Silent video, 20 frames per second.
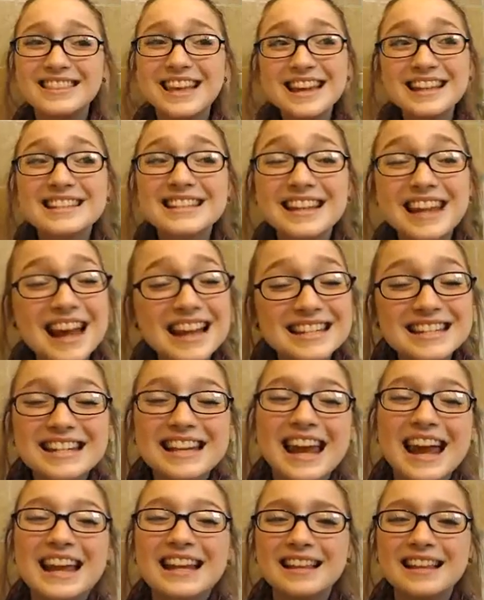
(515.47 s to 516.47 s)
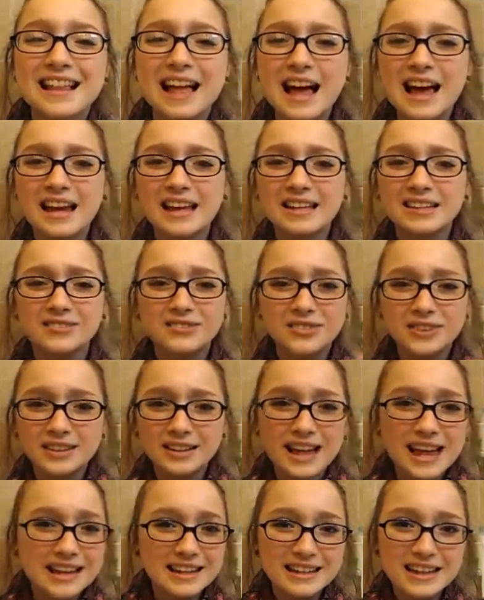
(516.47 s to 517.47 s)
Thanks again to Candy Lion for
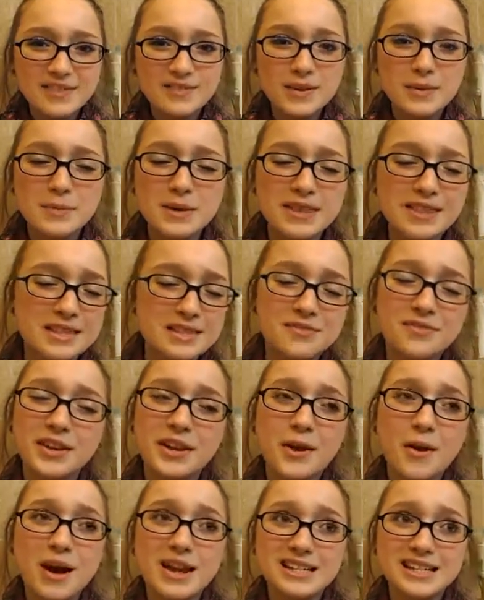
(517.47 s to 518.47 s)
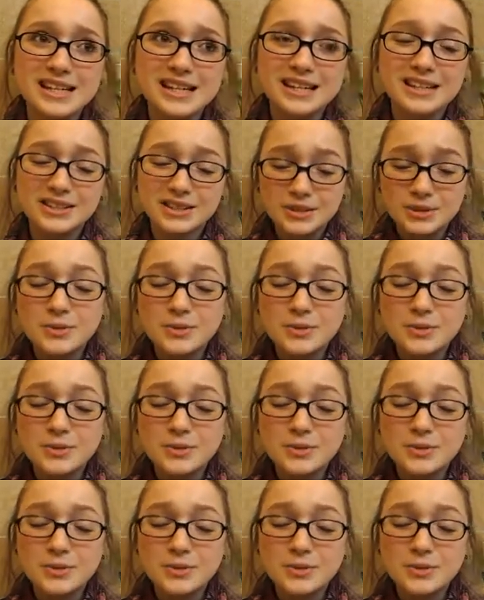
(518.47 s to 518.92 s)
like giving me this video idea.